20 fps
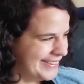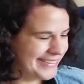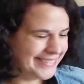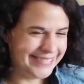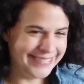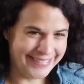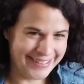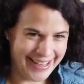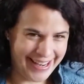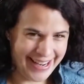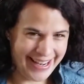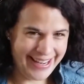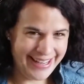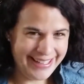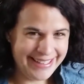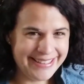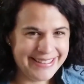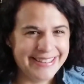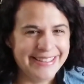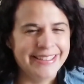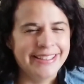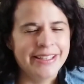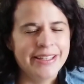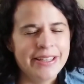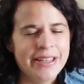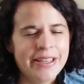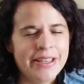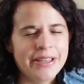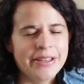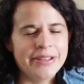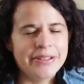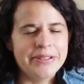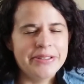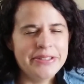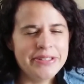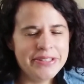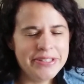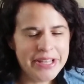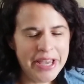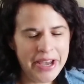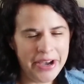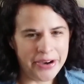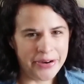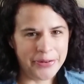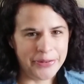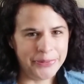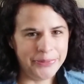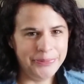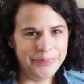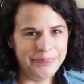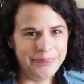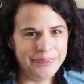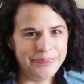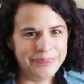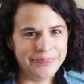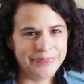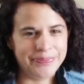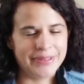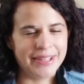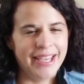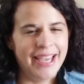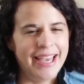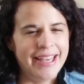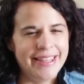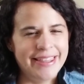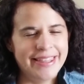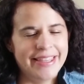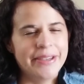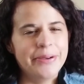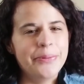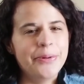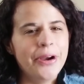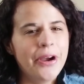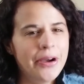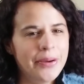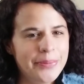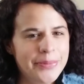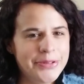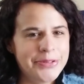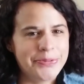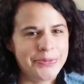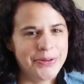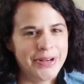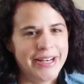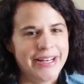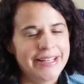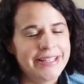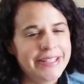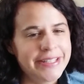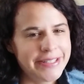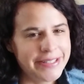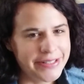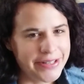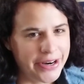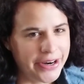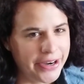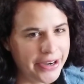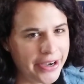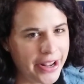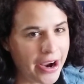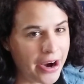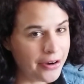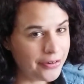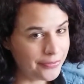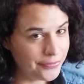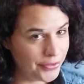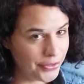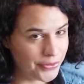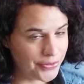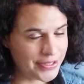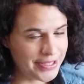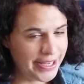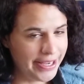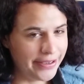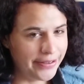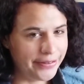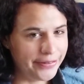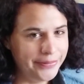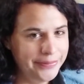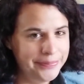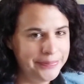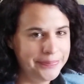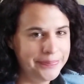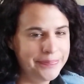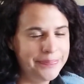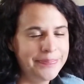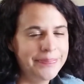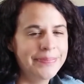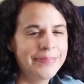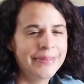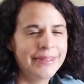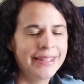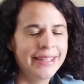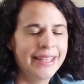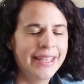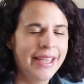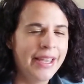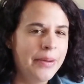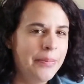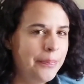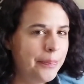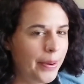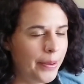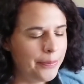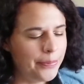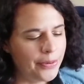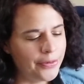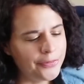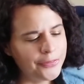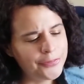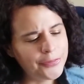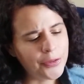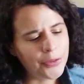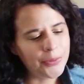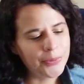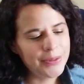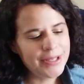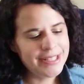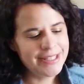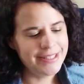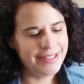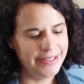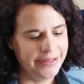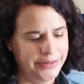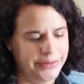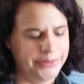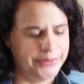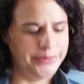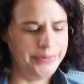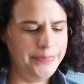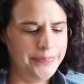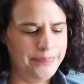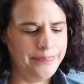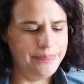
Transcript: Right? So, I think we're almost ready to start our folktale. But before we do,